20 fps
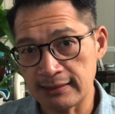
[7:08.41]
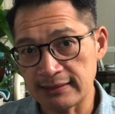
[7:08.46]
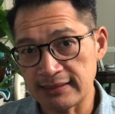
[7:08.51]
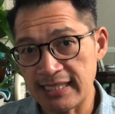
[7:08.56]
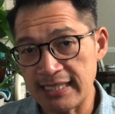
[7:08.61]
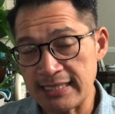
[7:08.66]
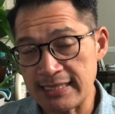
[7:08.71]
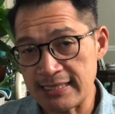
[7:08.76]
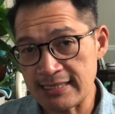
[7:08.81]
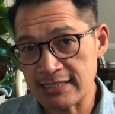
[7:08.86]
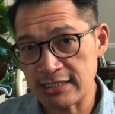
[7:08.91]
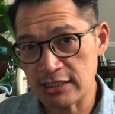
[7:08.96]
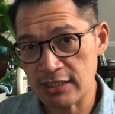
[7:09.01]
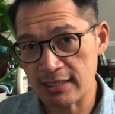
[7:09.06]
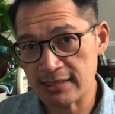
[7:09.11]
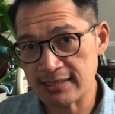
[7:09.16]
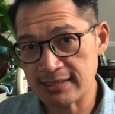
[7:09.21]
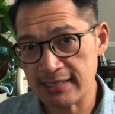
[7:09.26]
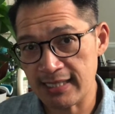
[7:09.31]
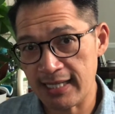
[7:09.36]
they
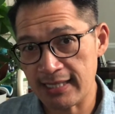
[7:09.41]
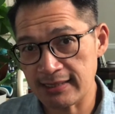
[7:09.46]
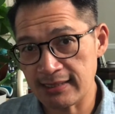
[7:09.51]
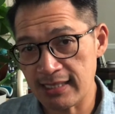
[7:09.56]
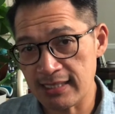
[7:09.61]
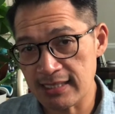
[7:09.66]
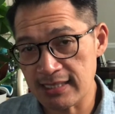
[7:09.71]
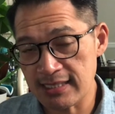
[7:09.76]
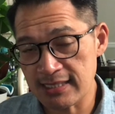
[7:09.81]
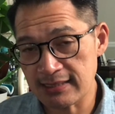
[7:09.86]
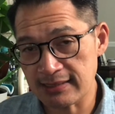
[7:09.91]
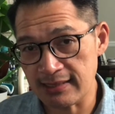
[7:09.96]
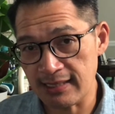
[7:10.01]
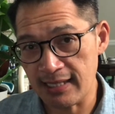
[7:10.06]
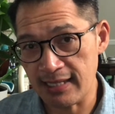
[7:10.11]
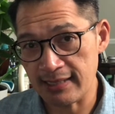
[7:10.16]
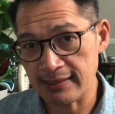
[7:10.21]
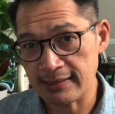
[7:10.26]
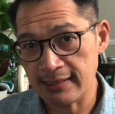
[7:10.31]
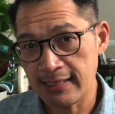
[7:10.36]
ingest that, they eat
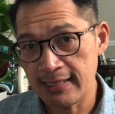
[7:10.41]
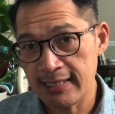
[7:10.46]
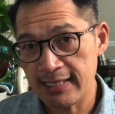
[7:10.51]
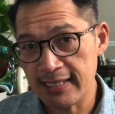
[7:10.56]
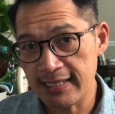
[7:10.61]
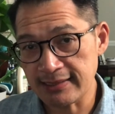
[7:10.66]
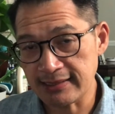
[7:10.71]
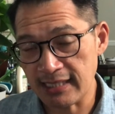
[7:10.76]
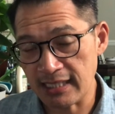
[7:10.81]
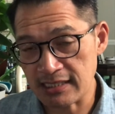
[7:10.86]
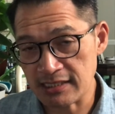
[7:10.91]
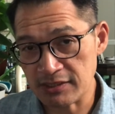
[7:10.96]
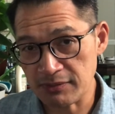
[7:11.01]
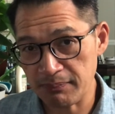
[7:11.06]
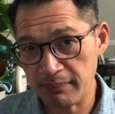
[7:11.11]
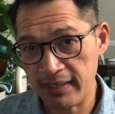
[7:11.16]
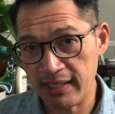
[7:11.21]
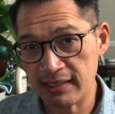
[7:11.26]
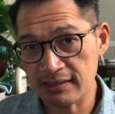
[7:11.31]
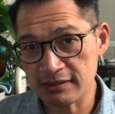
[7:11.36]
that, it
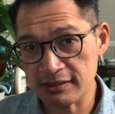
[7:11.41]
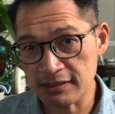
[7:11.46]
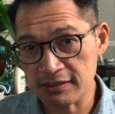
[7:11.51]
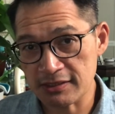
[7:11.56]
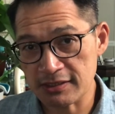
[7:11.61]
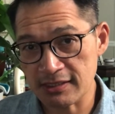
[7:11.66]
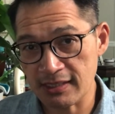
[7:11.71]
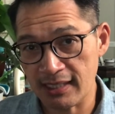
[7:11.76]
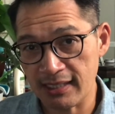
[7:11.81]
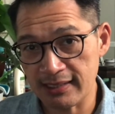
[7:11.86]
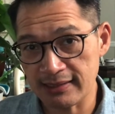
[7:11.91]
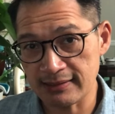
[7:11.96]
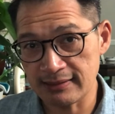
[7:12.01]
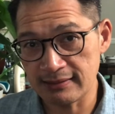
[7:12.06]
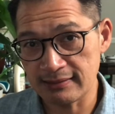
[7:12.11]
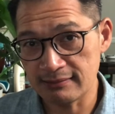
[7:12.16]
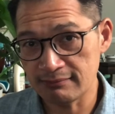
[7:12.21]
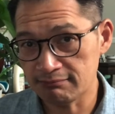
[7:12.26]
expands inside